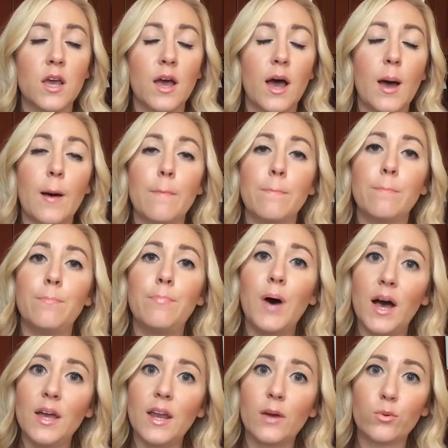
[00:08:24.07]
Um,
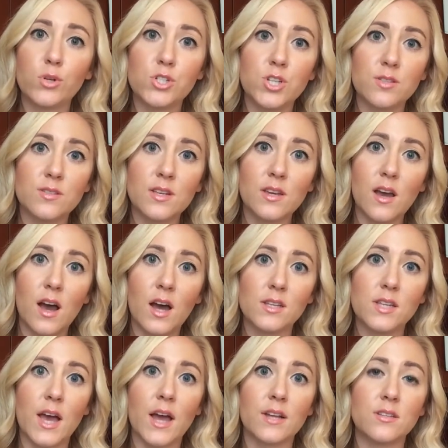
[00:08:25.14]
but I was just in
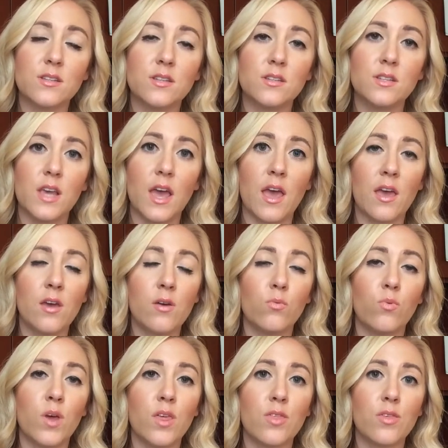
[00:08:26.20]
contact today
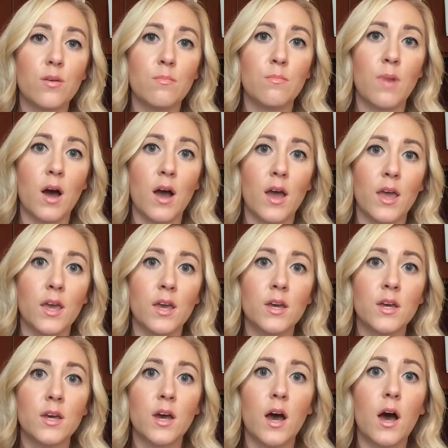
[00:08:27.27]
with my
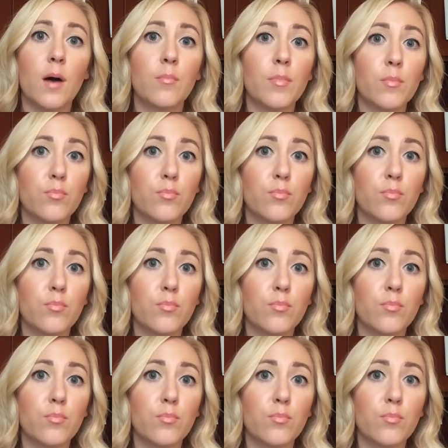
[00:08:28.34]
um,